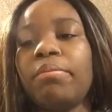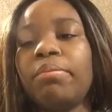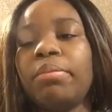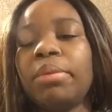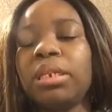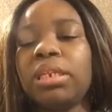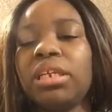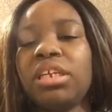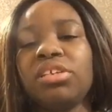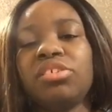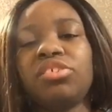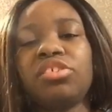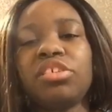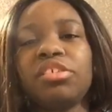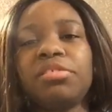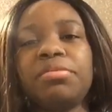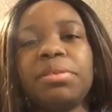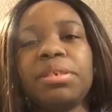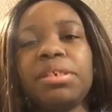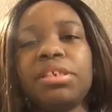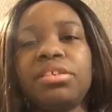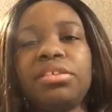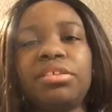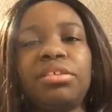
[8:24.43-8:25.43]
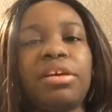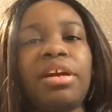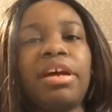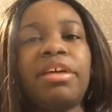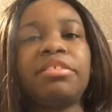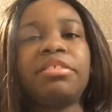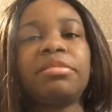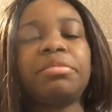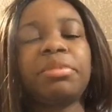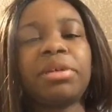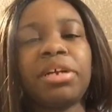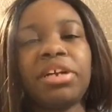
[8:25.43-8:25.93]
But, like, just because you
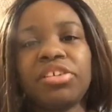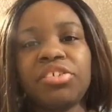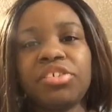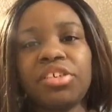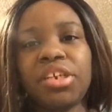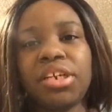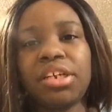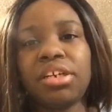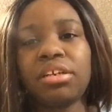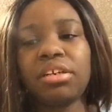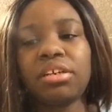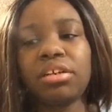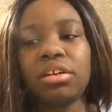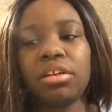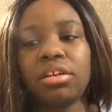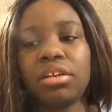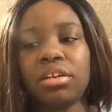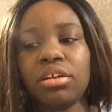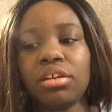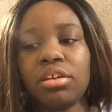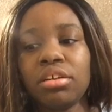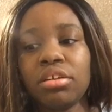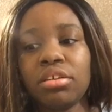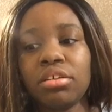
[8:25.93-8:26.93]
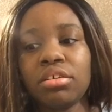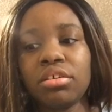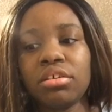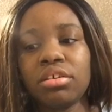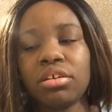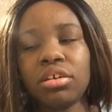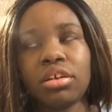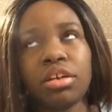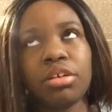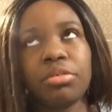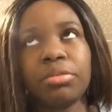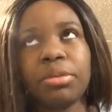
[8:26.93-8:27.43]
have depression
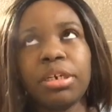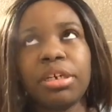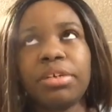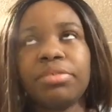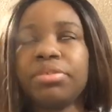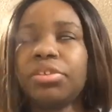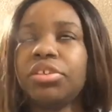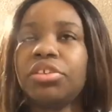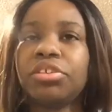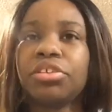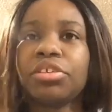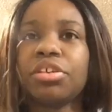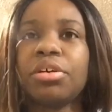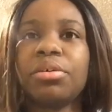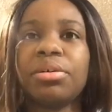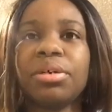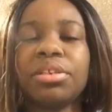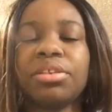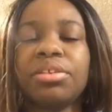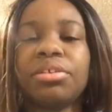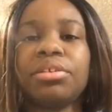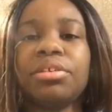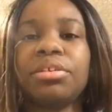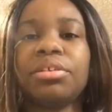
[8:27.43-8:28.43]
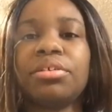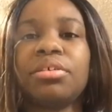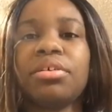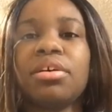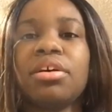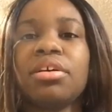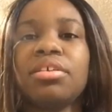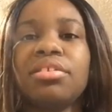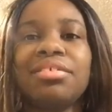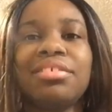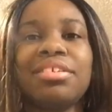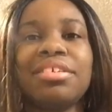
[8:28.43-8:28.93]
or whatever you're going through
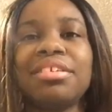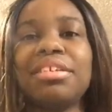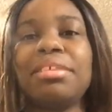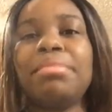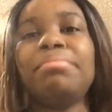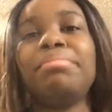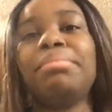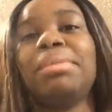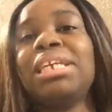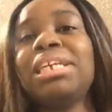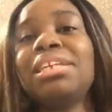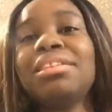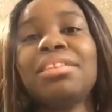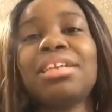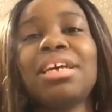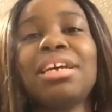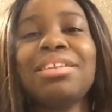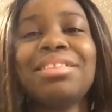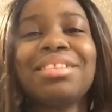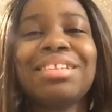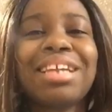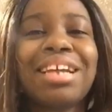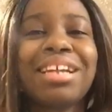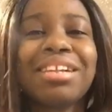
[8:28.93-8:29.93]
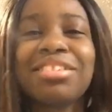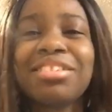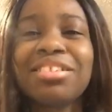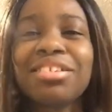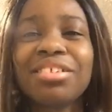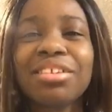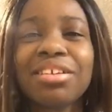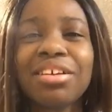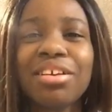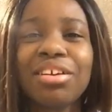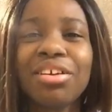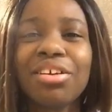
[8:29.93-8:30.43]
doesn't mean that
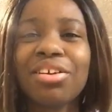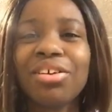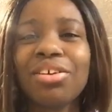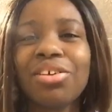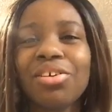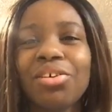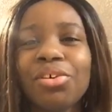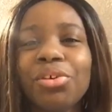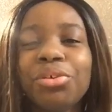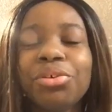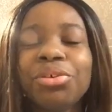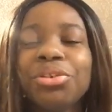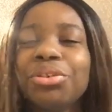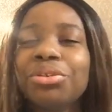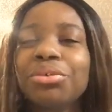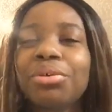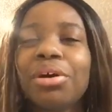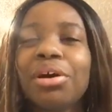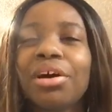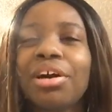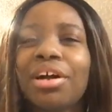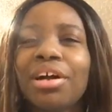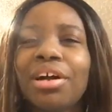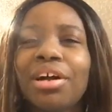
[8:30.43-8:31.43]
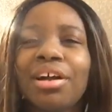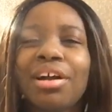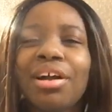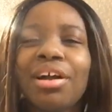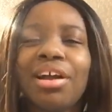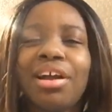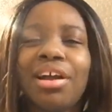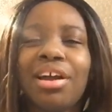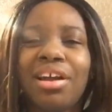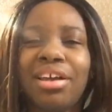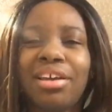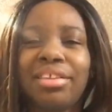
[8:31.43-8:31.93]
that's who you are.
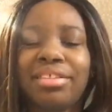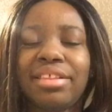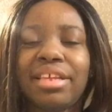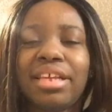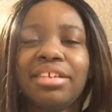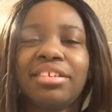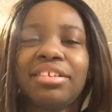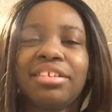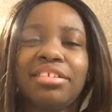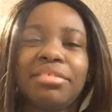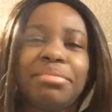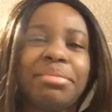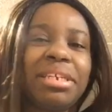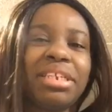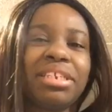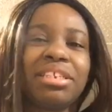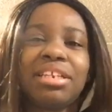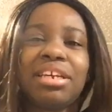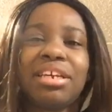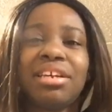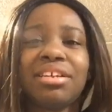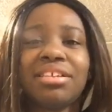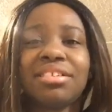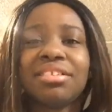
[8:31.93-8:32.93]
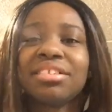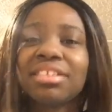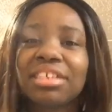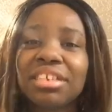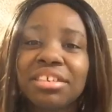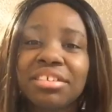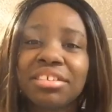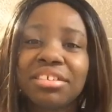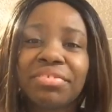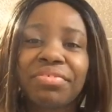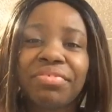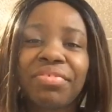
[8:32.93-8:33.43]
That doesn't mean that it's going
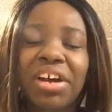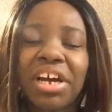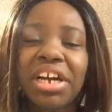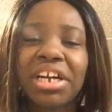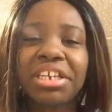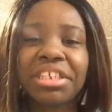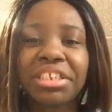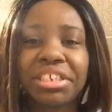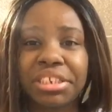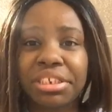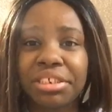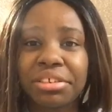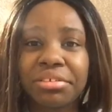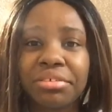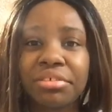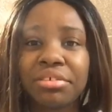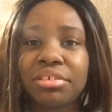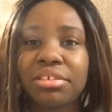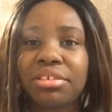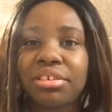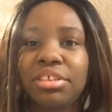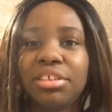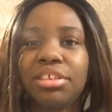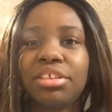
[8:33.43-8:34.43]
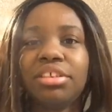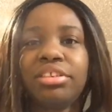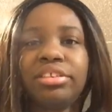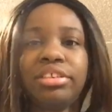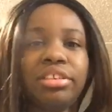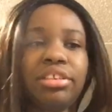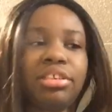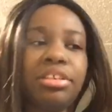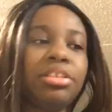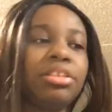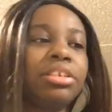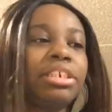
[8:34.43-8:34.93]
to define you.
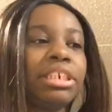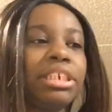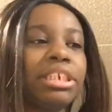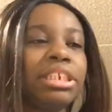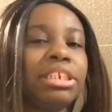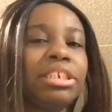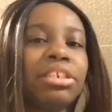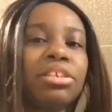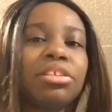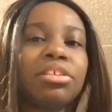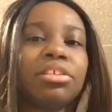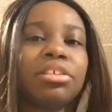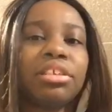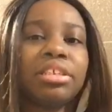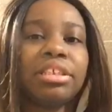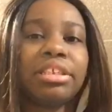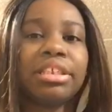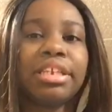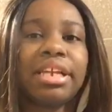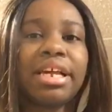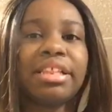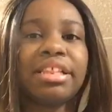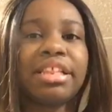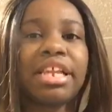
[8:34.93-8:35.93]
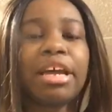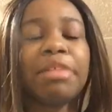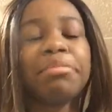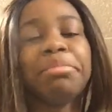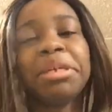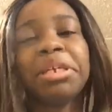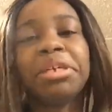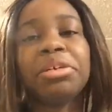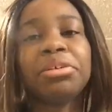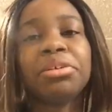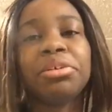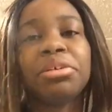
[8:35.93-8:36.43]
You could either let that
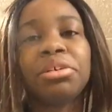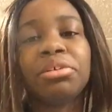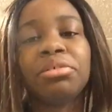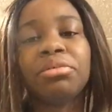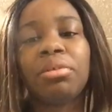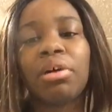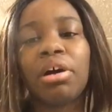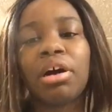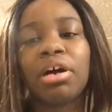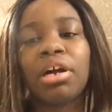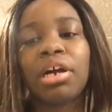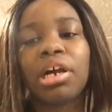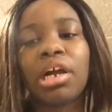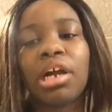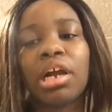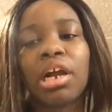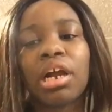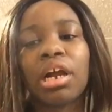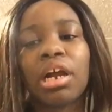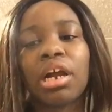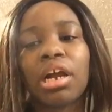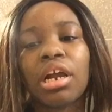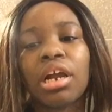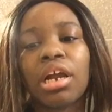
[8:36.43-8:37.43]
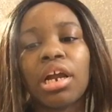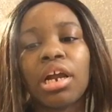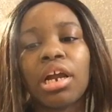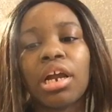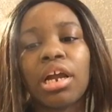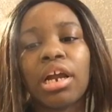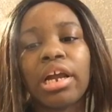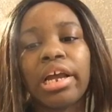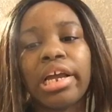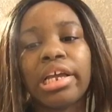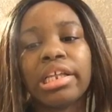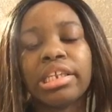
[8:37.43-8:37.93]
be who you are,
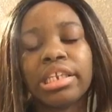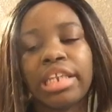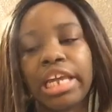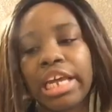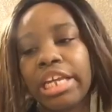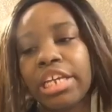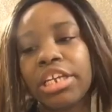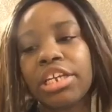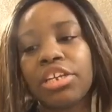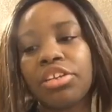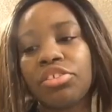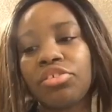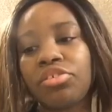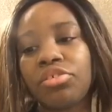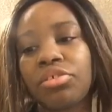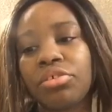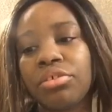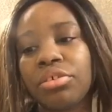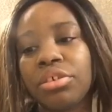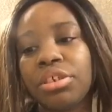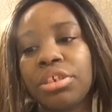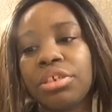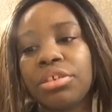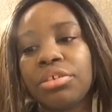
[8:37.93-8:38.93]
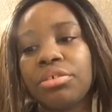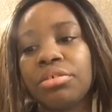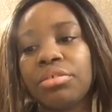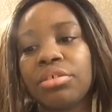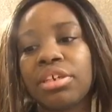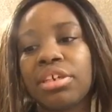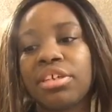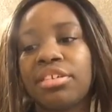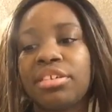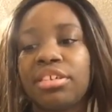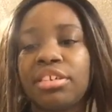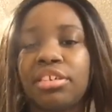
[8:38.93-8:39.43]
let it control you,
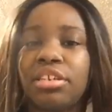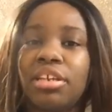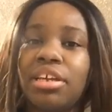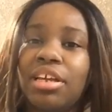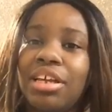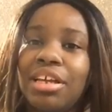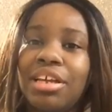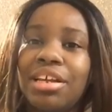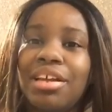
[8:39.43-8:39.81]
because